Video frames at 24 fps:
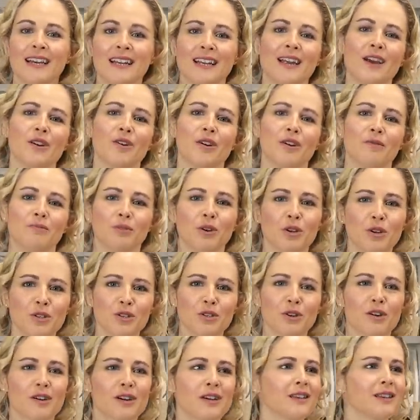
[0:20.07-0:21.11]
Now, I'm not
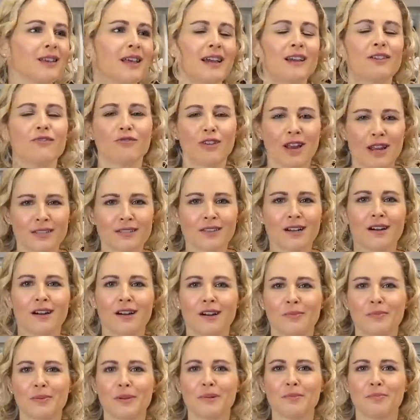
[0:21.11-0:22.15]
talking like red
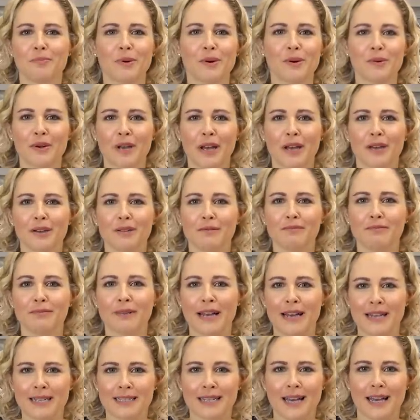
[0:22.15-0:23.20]
carpet, ball gown,
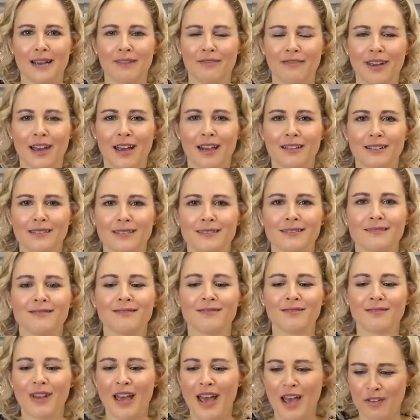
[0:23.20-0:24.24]
black tie event
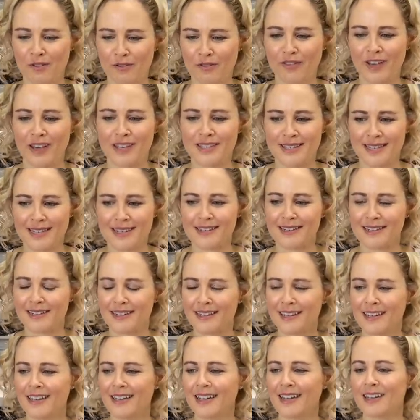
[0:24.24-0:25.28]
outfits here.